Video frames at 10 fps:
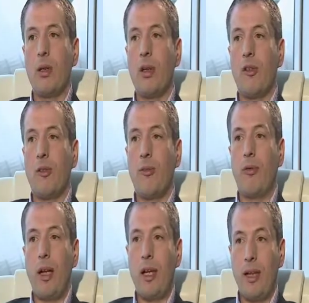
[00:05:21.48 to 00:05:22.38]
some
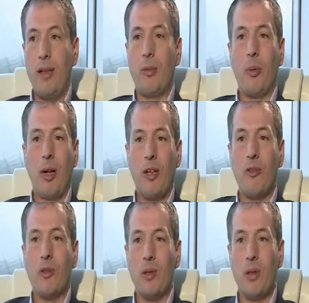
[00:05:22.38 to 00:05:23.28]
fairly
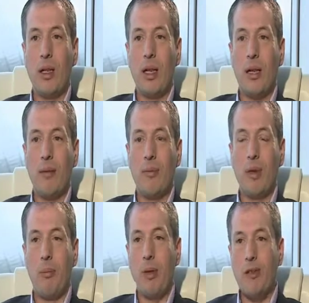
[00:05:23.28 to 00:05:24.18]
inspirational
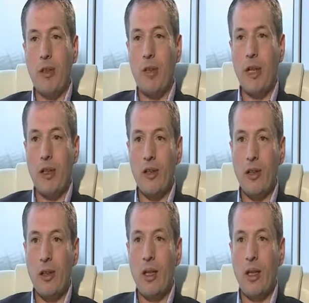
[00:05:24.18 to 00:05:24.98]
business leaders,